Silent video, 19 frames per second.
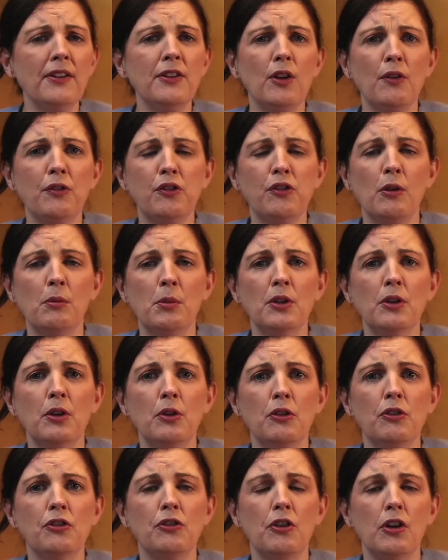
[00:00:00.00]
of someone who
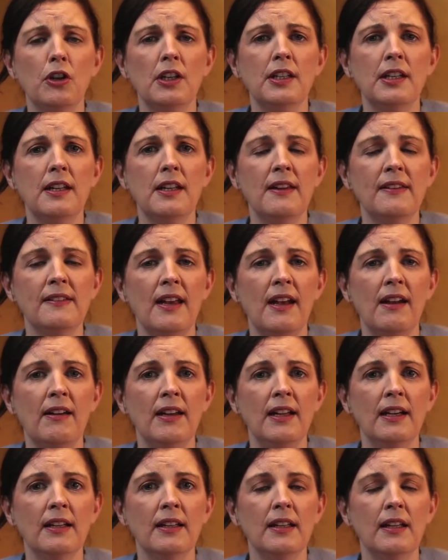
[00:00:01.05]
is struggling in this
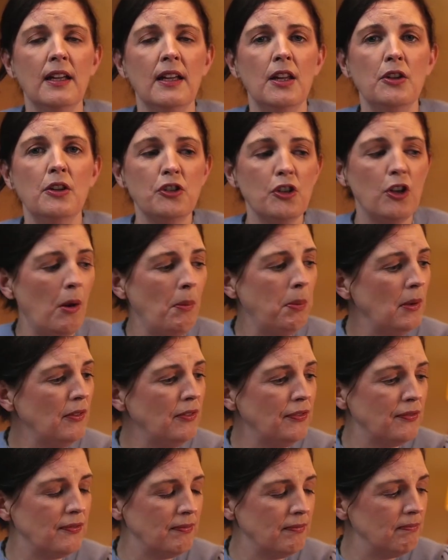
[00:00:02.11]
area, there's a couple
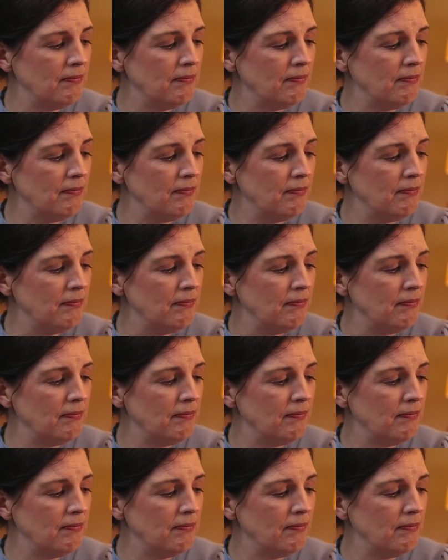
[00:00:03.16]
of,